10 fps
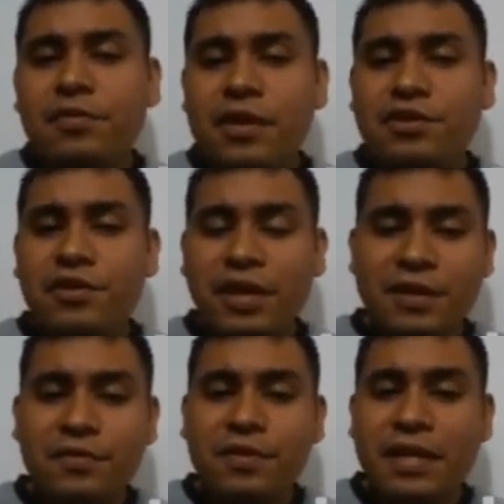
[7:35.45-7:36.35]
and you're going to
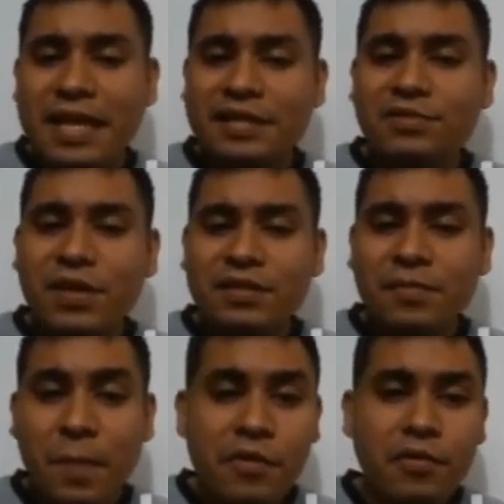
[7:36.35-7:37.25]
do the next ones
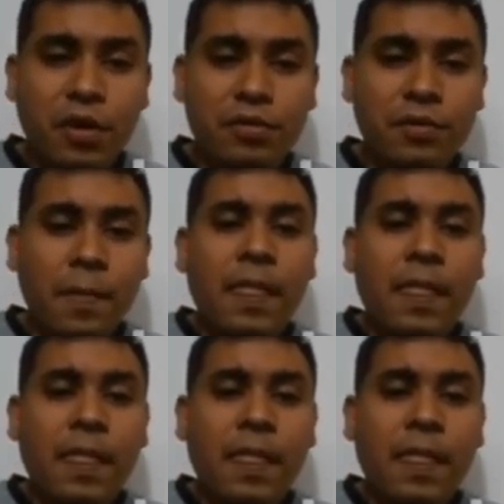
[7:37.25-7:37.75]
by your own.